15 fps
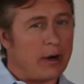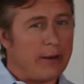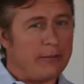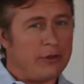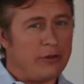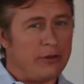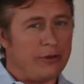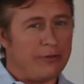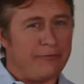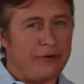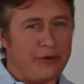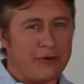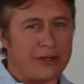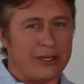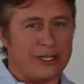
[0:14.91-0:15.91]
promise you that the
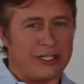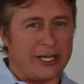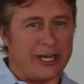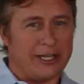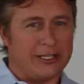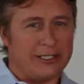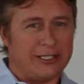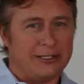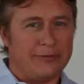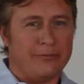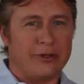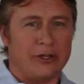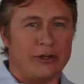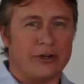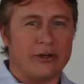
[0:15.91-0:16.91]
view is going to change,
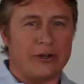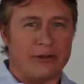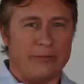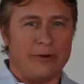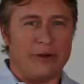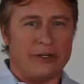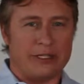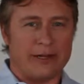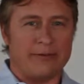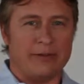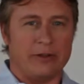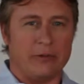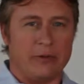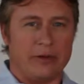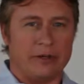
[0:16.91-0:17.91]
but the look of the mirror
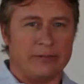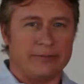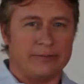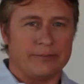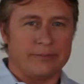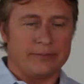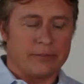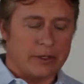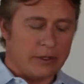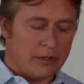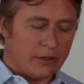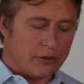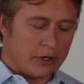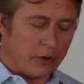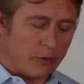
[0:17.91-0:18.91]
definitely will.
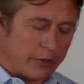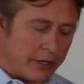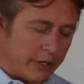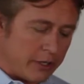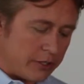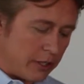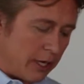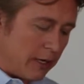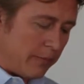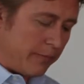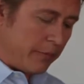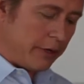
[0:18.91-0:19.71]
So we're going to start